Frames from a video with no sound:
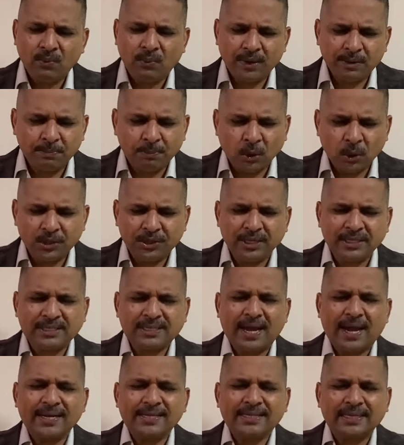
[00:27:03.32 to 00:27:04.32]
where both the
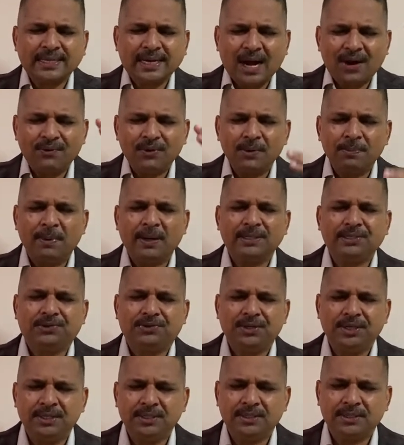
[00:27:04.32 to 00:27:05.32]
sides are covered by
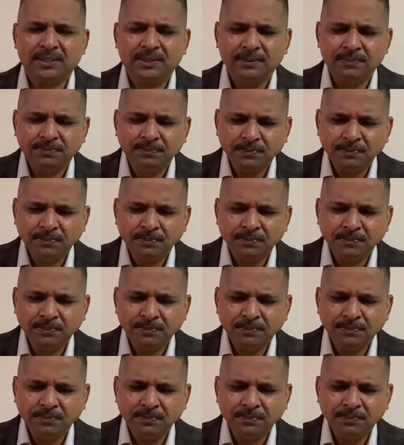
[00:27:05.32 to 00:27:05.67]
trees